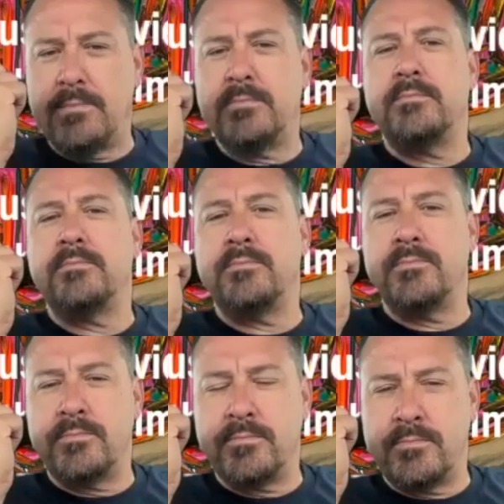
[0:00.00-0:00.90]
So that I'm
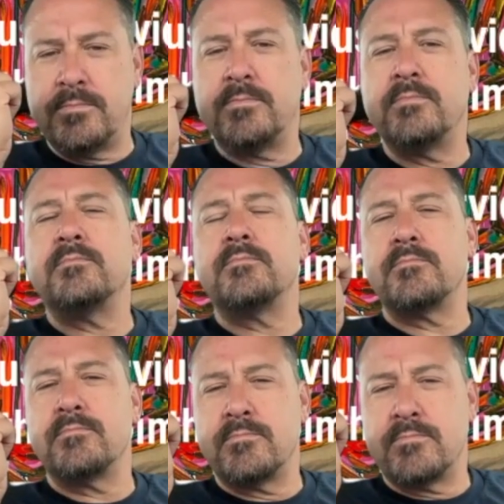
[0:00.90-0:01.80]
grateful for.
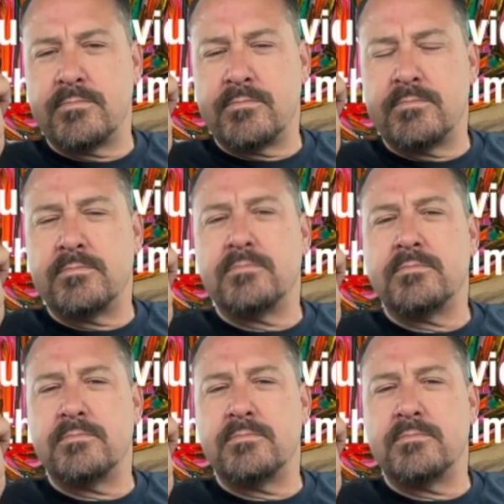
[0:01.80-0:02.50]
Um, the